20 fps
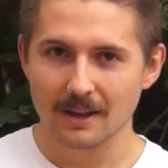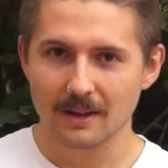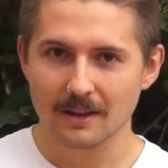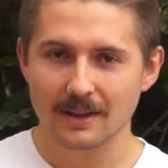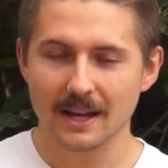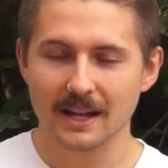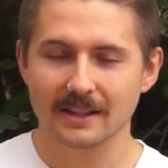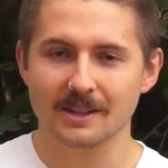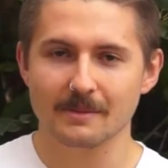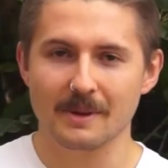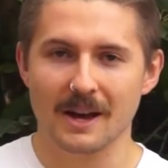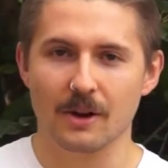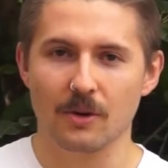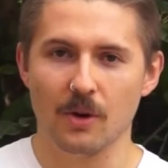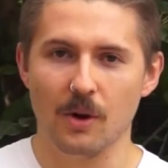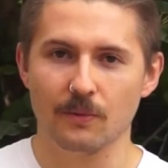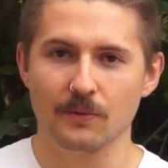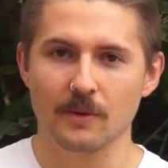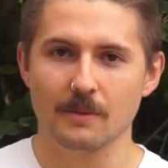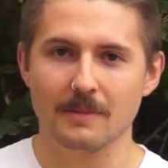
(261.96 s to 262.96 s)
That's about
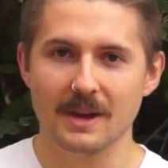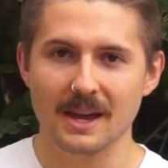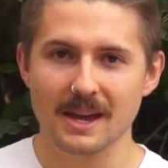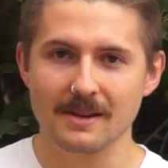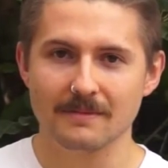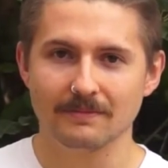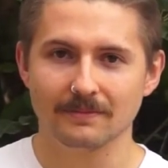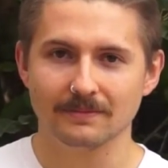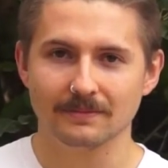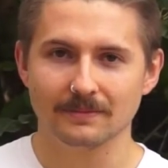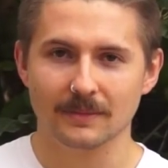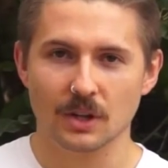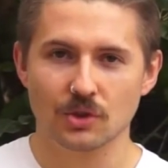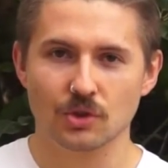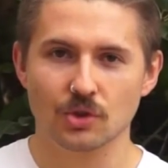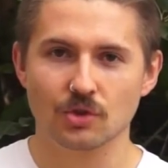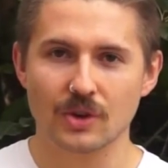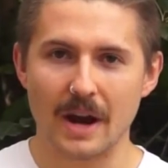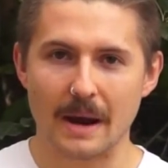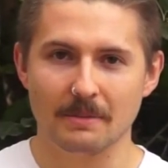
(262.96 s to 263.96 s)
all from me.
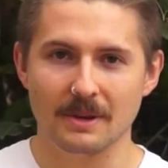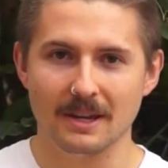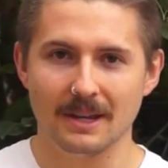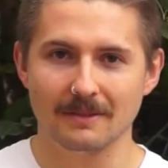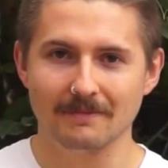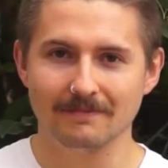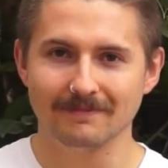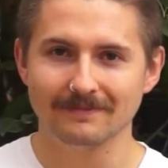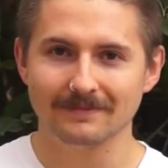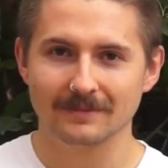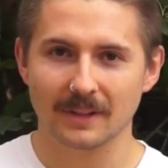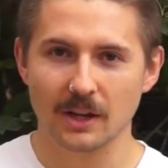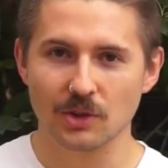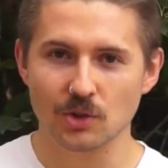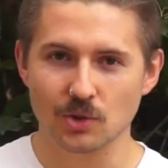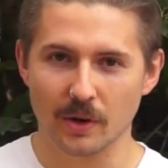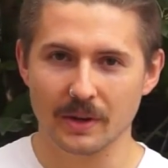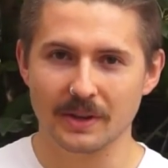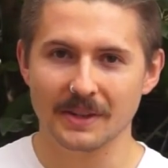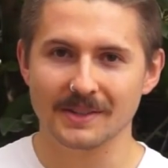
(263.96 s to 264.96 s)
Strap in,
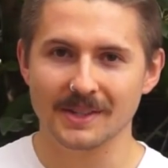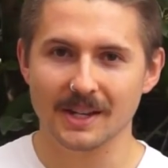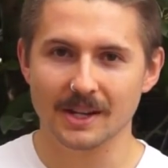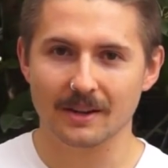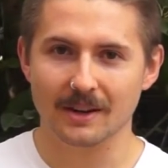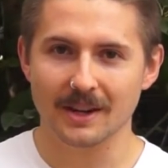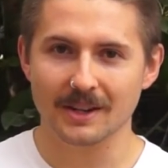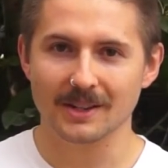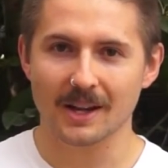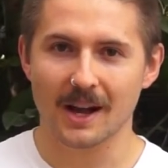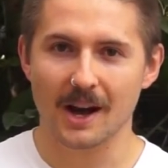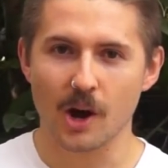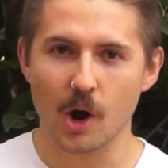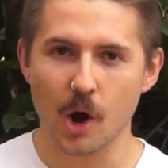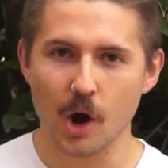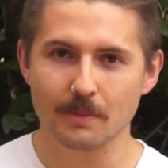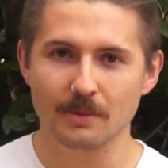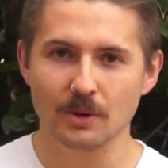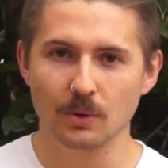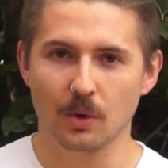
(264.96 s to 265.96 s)
enjoy the series. I
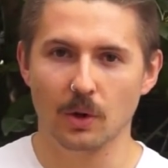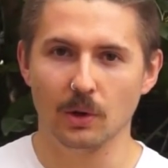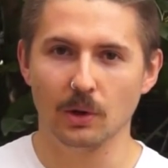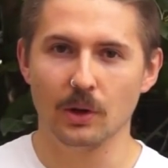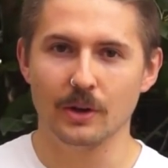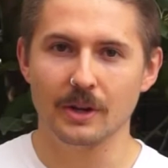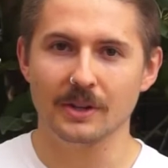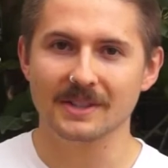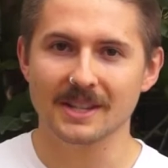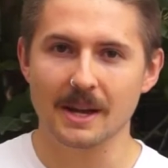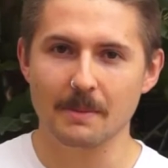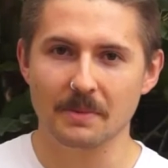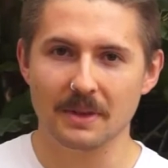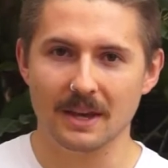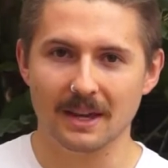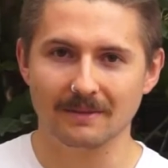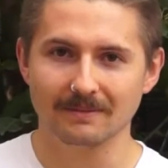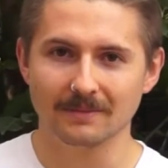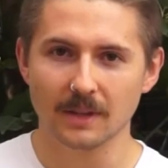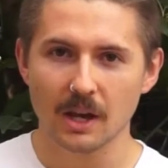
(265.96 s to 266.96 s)
hope you all learned
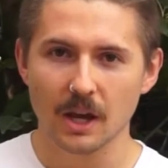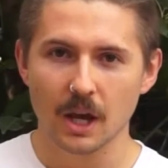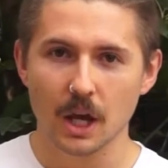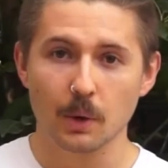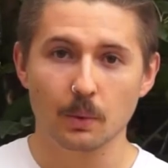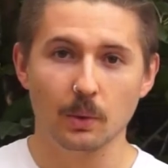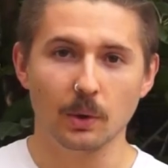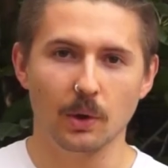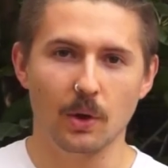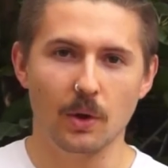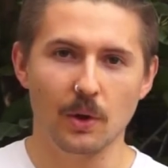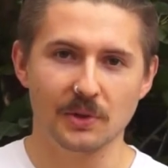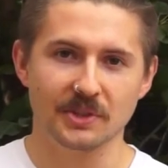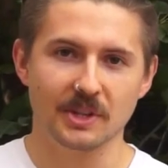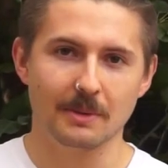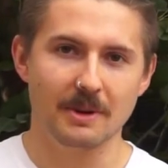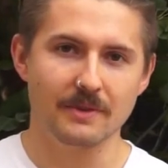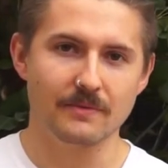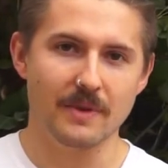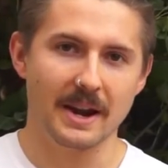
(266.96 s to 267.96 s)
something. We'll
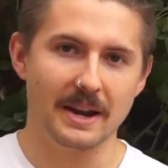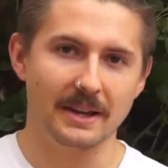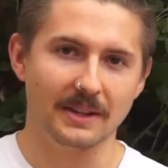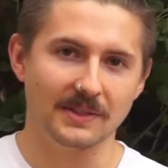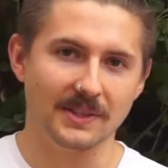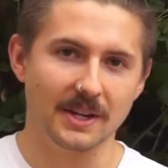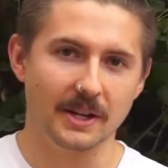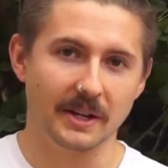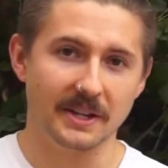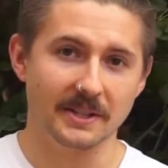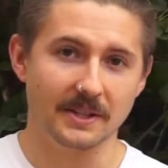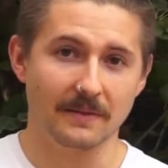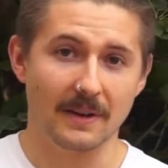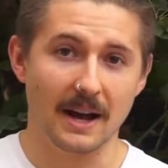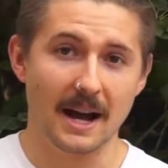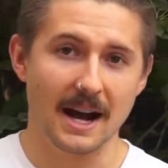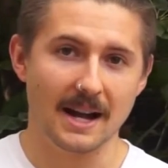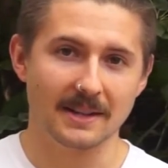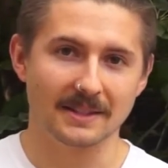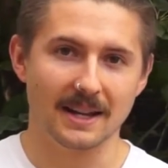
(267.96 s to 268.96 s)
also be running a series of
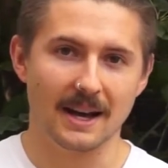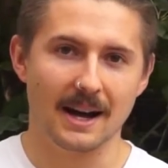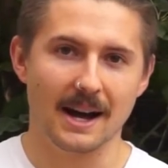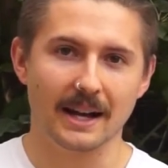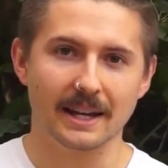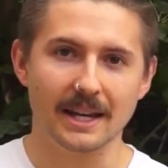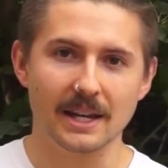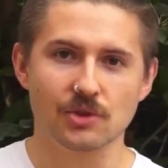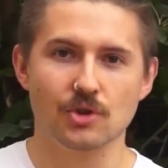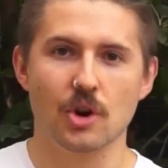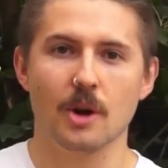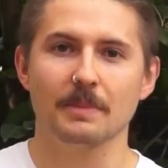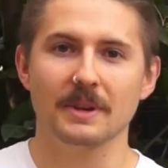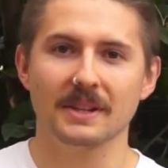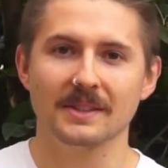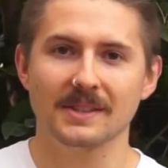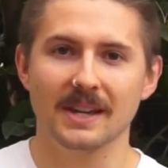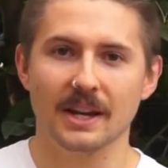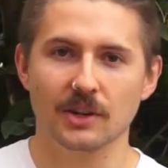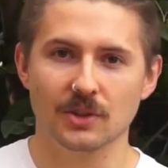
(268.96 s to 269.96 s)
Ask Arki
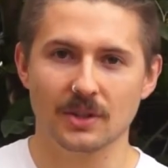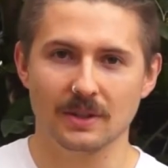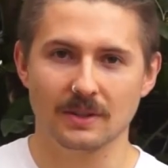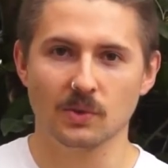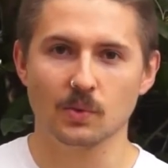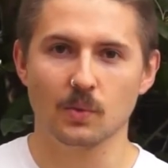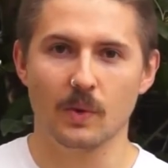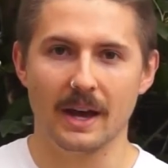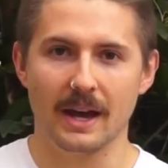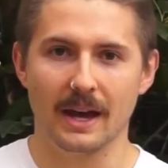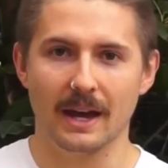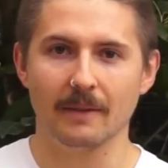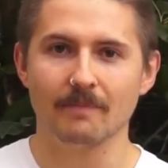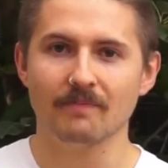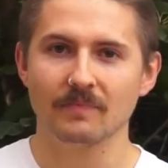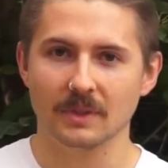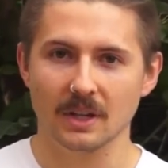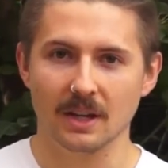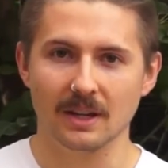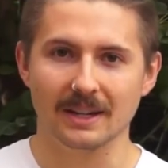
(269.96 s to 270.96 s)
drop-in sessions where
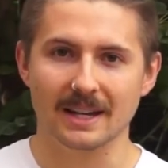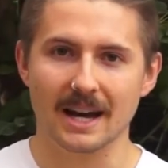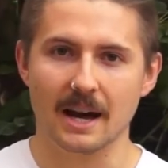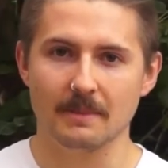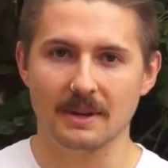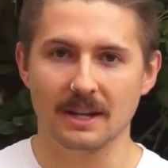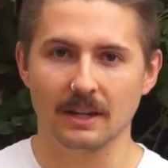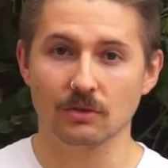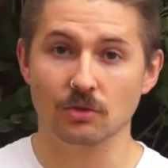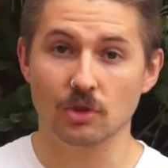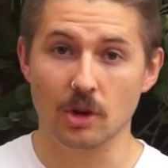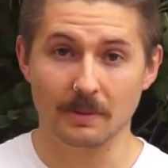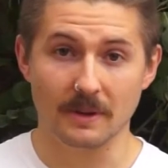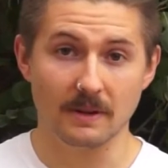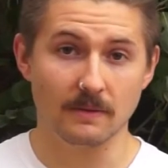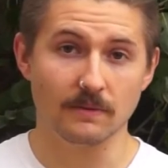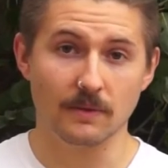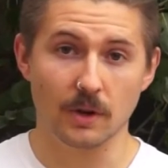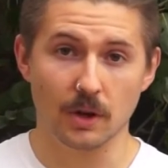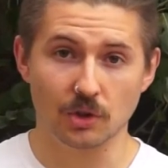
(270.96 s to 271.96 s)
you can come in, drop
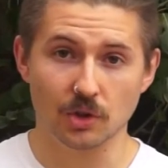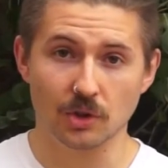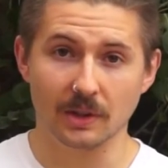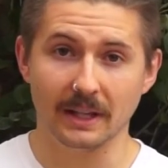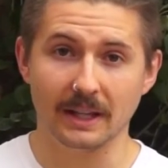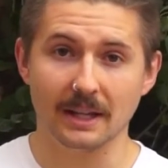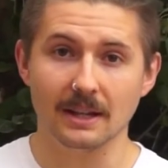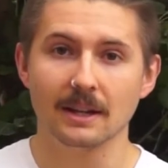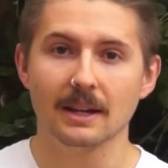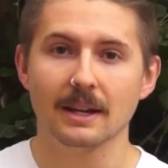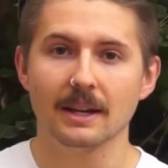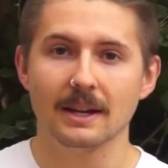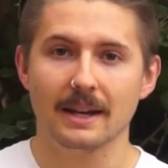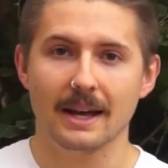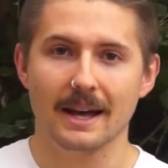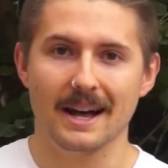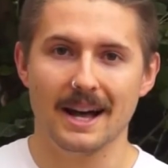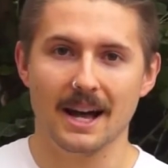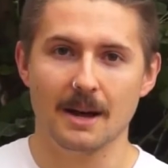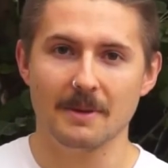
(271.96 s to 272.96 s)
in virtually,
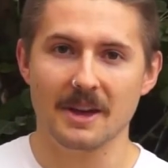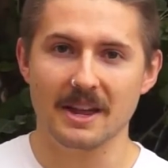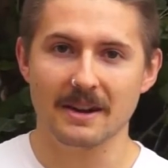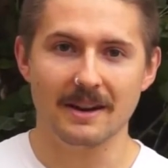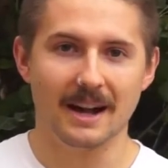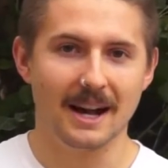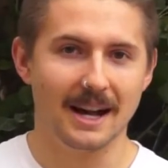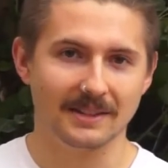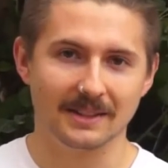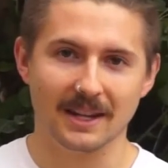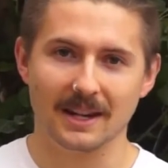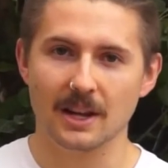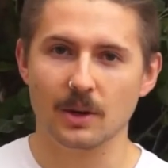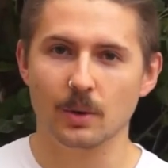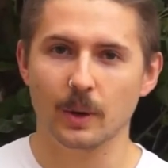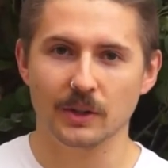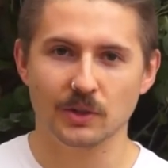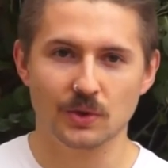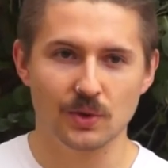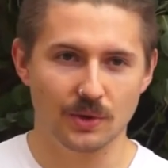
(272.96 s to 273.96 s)
and ask any
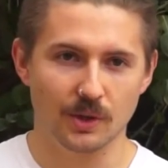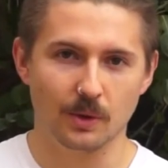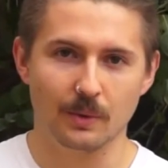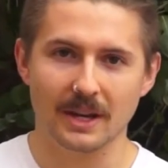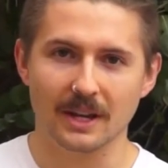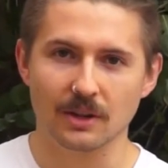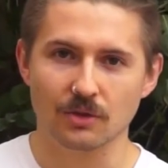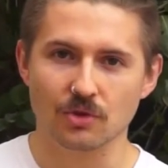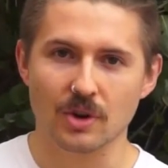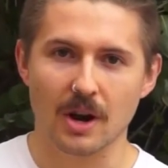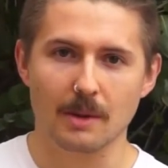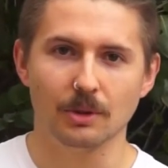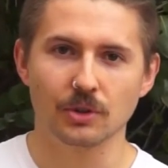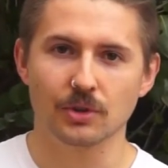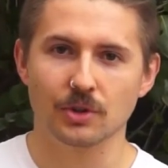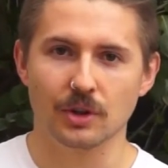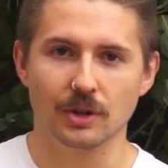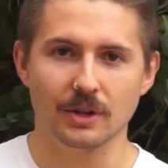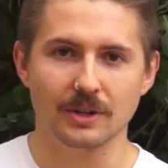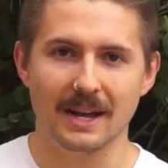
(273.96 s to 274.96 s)
questions, or we can
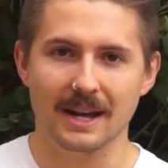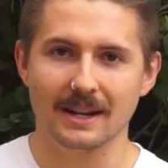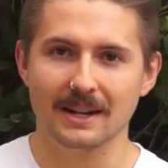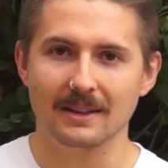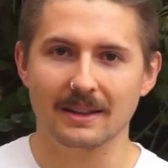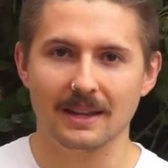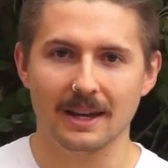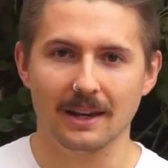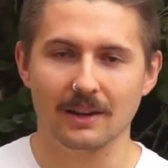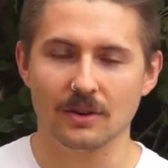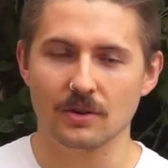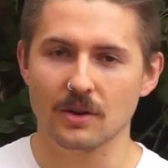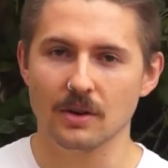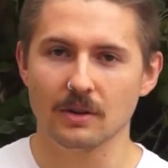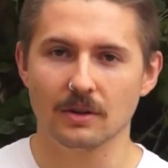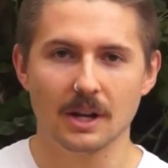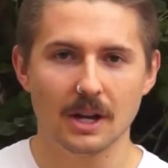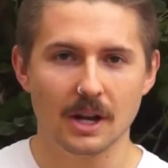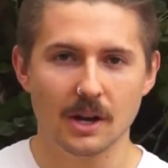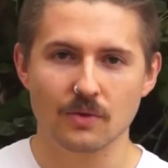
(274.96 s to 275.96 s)
troubleshoot anything
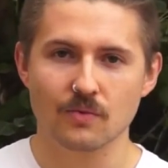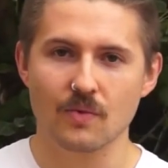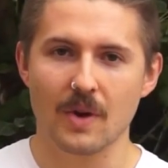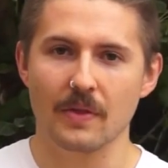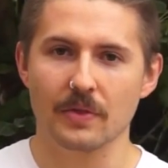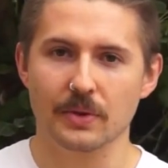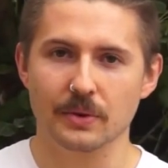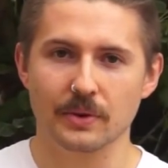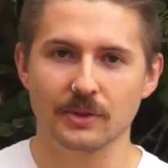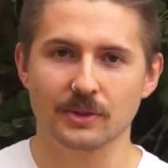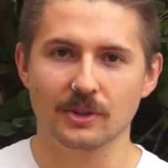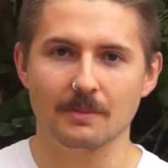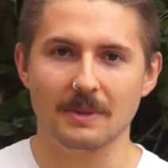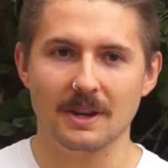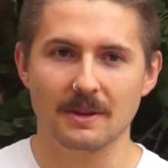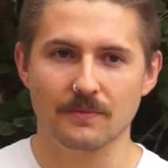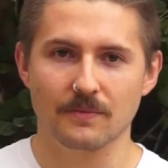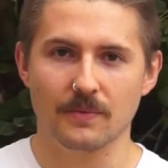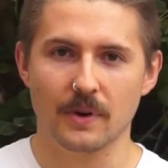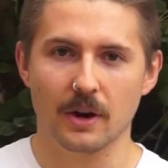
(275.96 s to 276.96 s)
or run through some
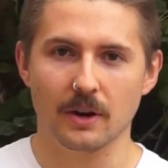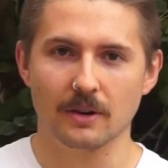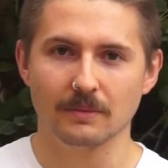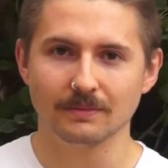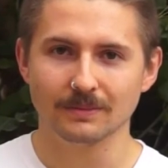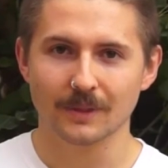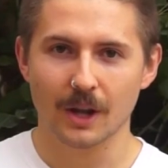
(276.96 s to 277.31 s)
info.